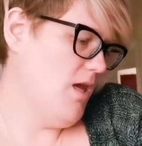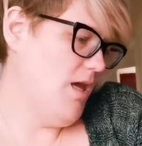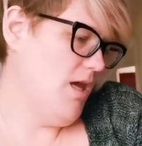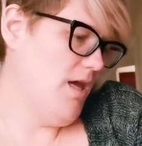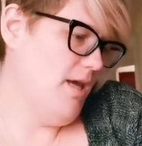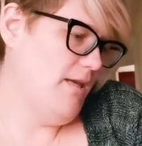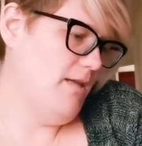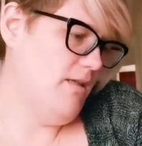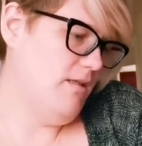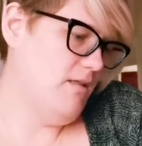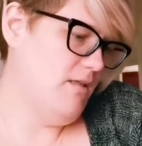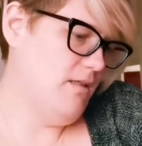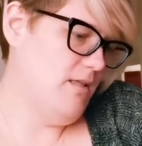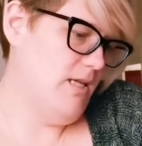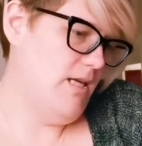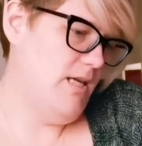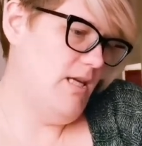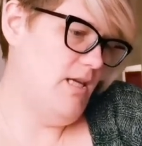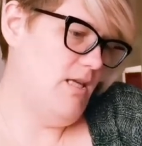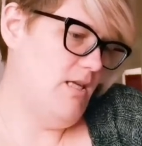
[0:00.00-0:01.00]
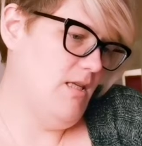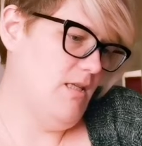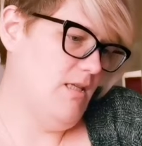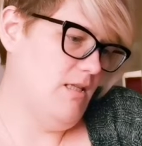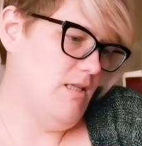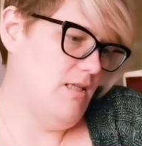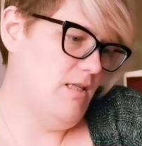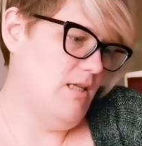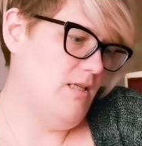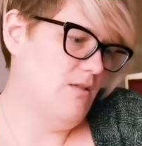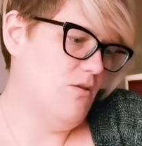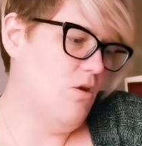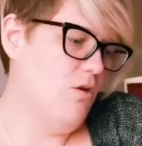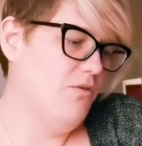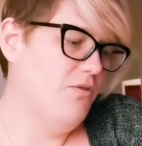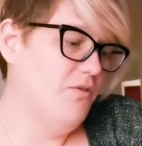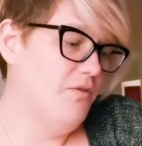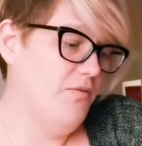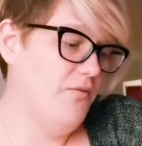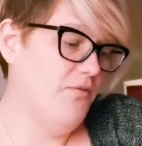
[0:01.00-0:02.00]
It's
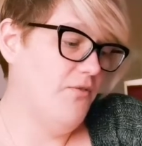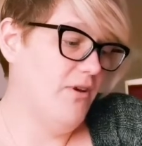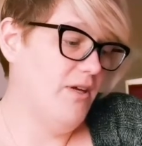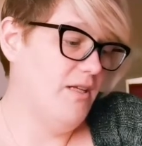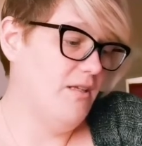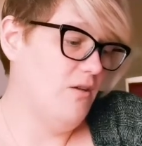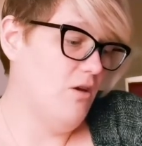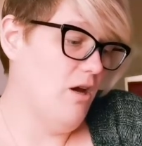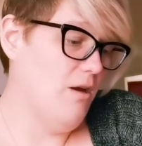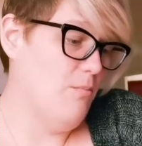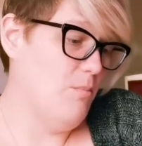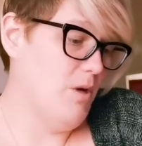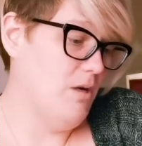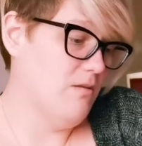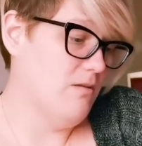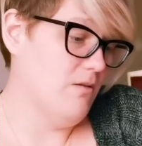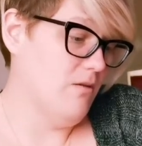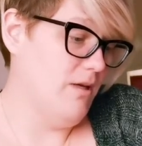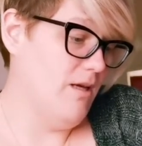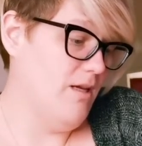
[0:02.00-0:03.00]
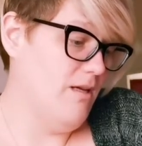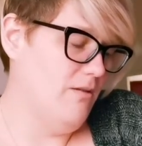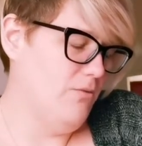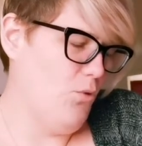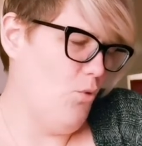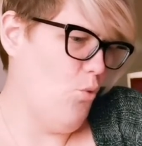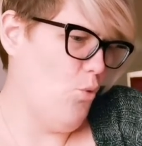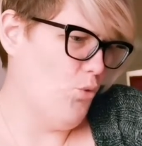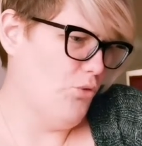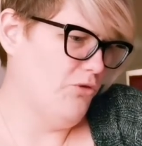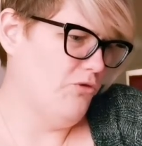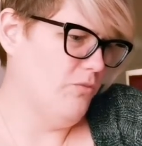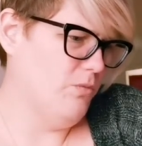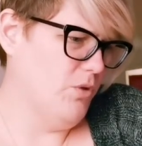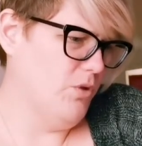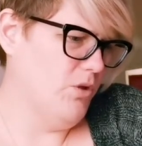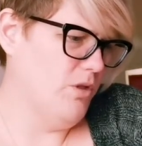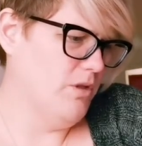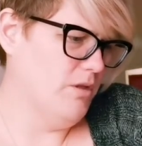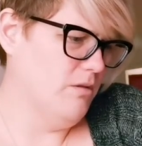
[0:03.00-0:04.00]
got the friggin' night bus on it. It's awesome
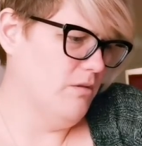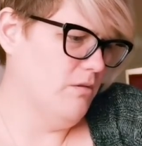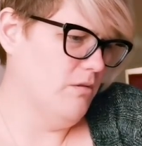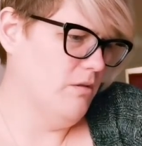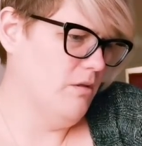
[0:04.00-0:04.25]
looking.